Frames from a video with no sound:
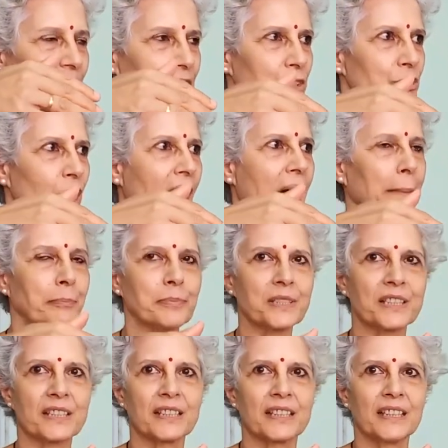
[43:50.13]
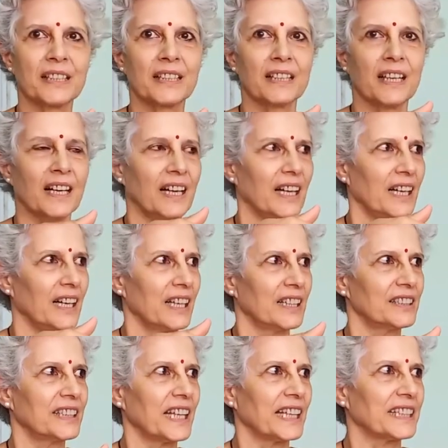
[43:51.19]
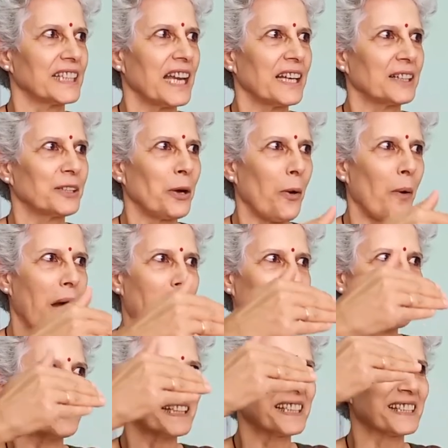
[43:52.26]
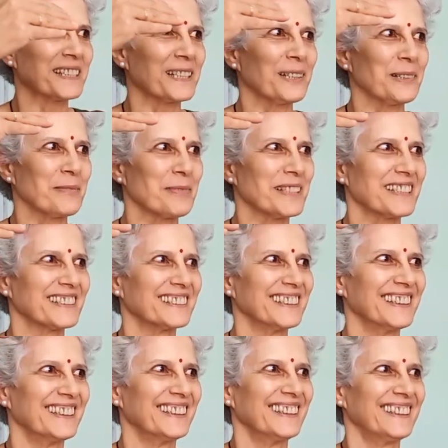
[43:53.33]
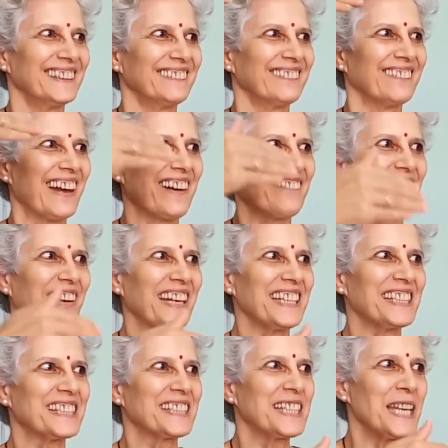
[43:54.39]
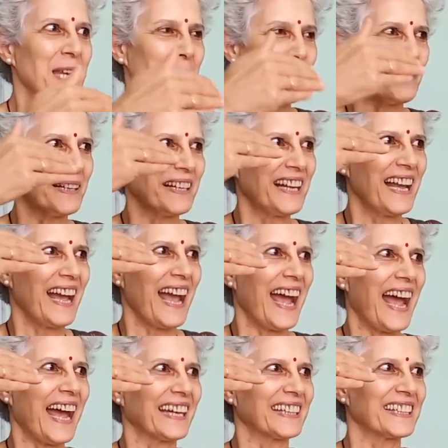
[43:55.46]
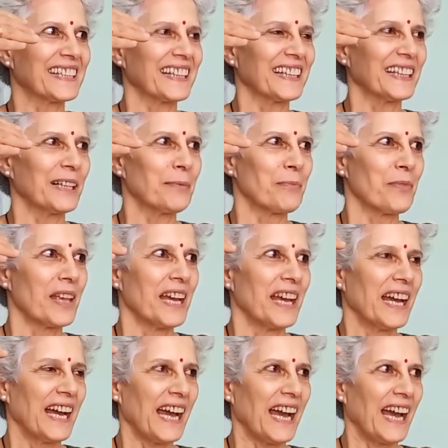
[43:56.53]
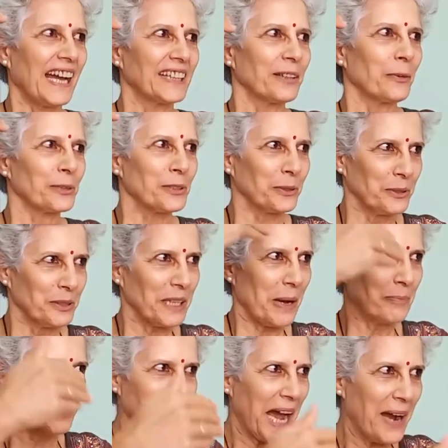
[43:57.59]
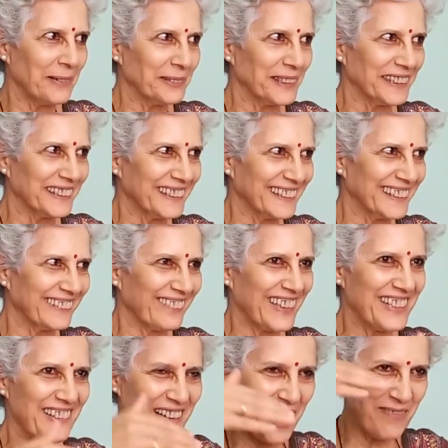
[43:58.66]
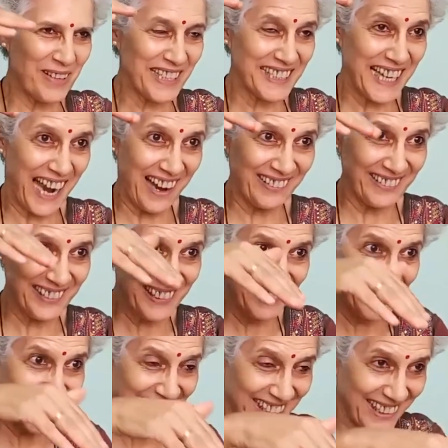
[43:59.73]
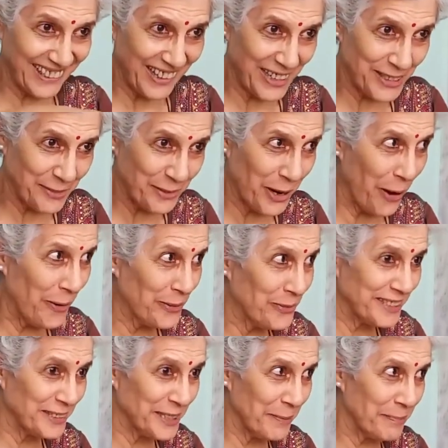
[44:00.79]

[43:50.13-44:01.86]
trams that go up these slopes, very steep, and also come down. You know, when you're coming down, you think you're going to go right to the